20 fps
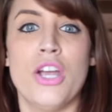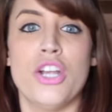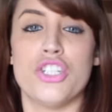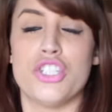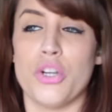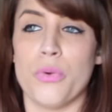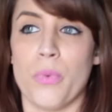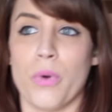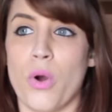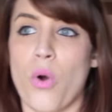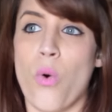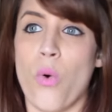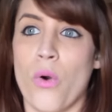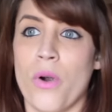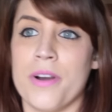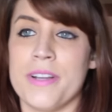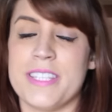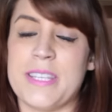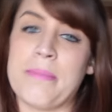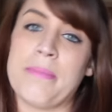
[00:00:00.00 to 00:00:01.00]
to
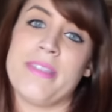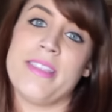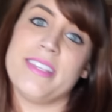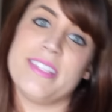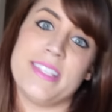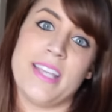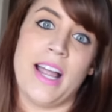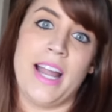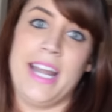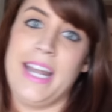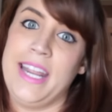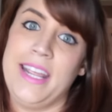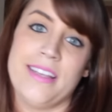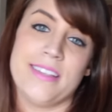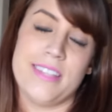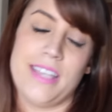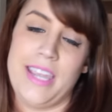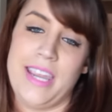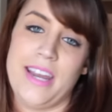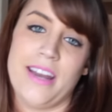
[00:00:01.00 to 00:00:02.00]
record some of the
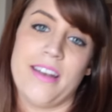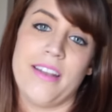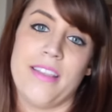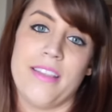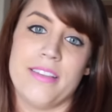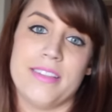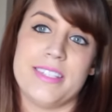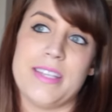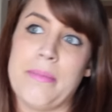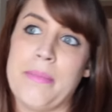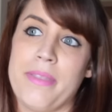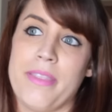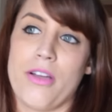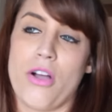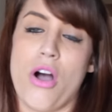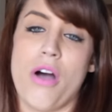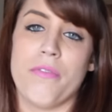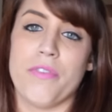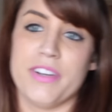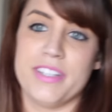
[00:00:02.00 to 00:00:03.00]
signings and some of the
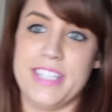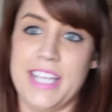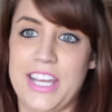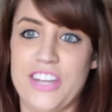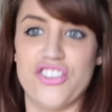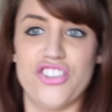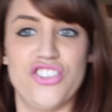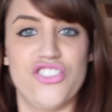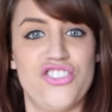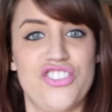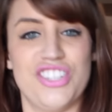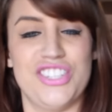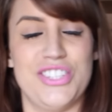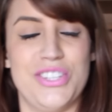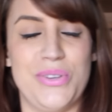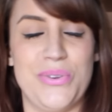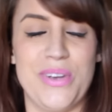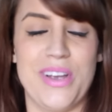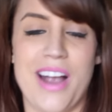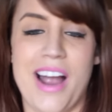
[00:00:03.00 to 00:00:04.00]
conversations just
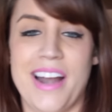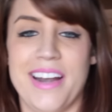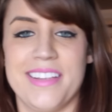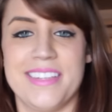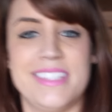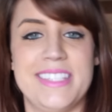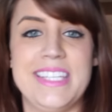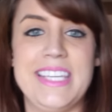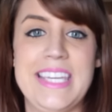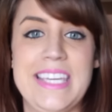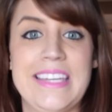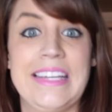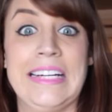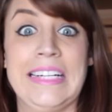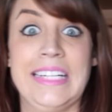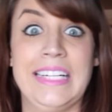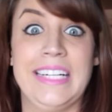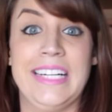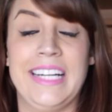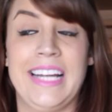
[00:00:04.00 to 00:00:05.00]
so you can kind of see
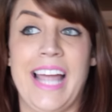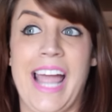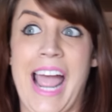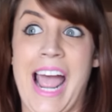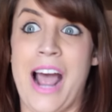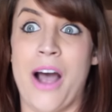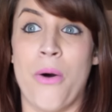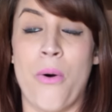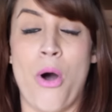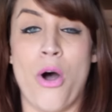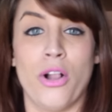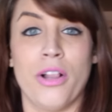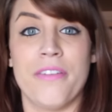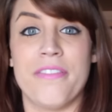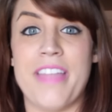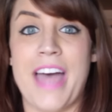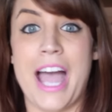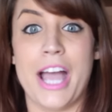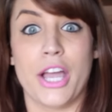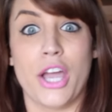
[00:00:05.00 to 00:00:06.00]
how all
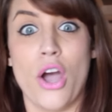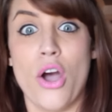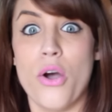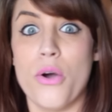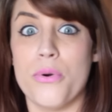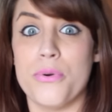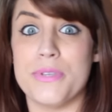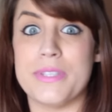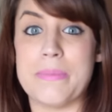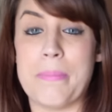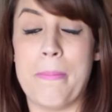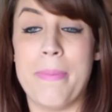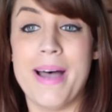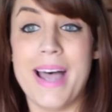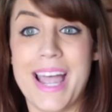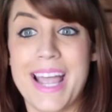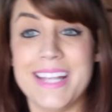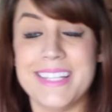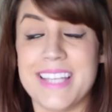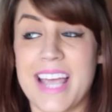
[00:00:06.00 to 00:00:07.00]
of that goes.
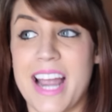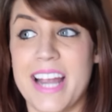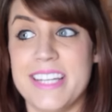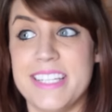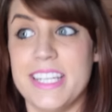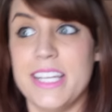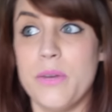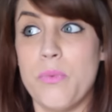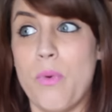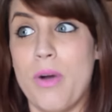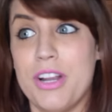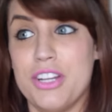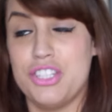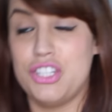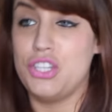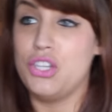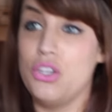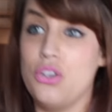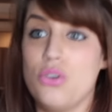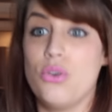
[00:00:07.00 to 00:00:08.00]
But I did want
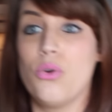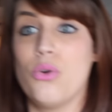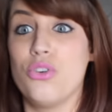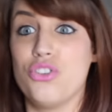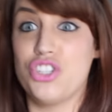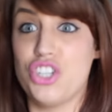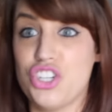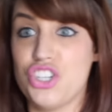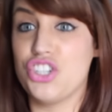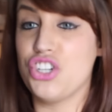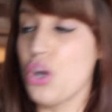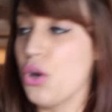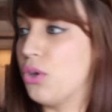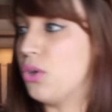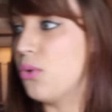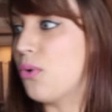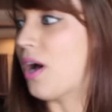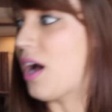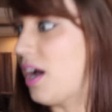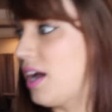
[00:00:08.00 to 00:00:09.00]
to just show
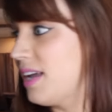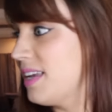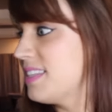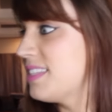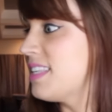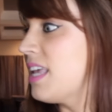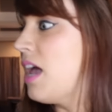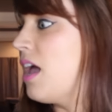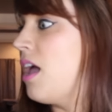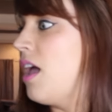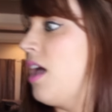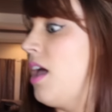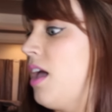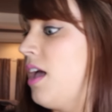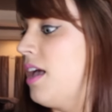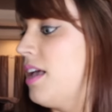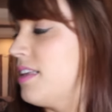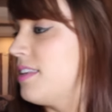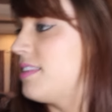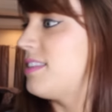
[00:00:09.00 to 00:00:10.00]
you guys
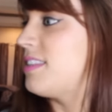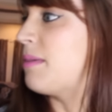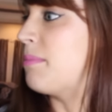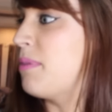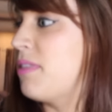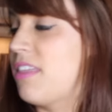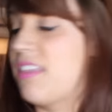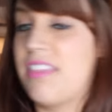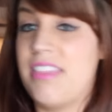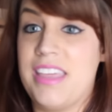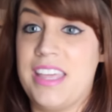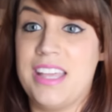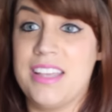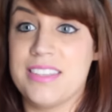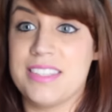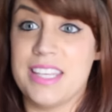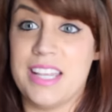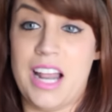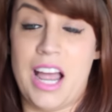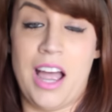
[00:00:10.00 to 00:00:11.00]
some of the
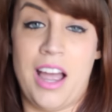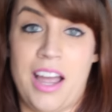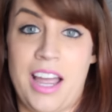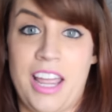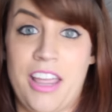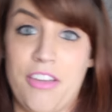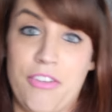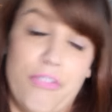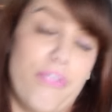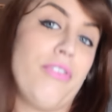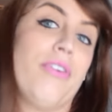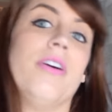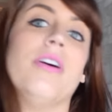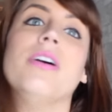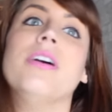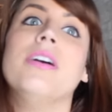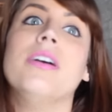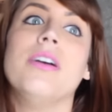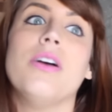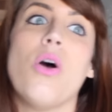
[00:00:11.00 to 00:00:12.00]
things that I've
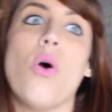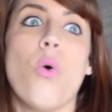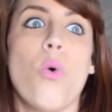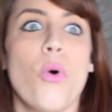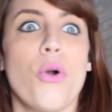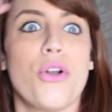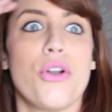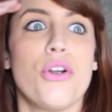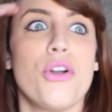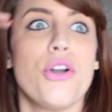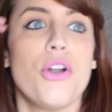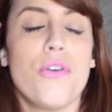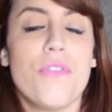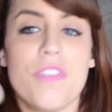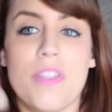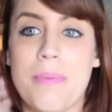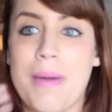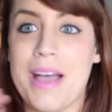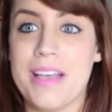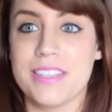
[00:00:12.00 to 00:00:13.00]
ordered
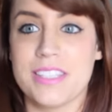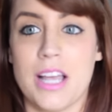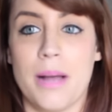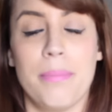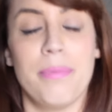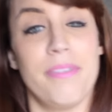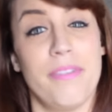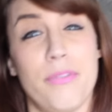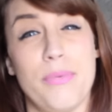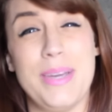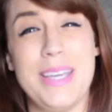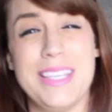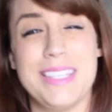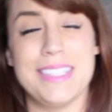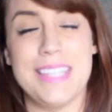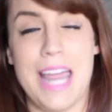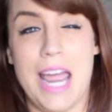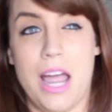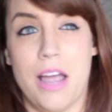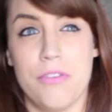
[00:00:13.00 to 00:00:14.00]
over the past couple of
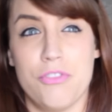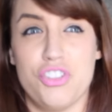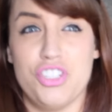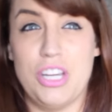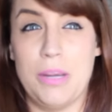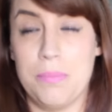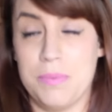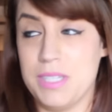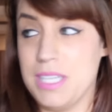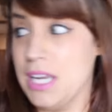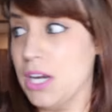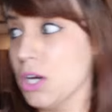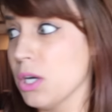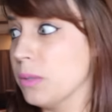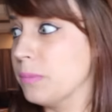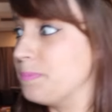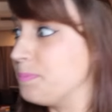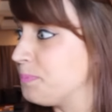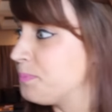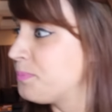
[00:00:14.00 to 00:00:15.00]
weeks to have shipped here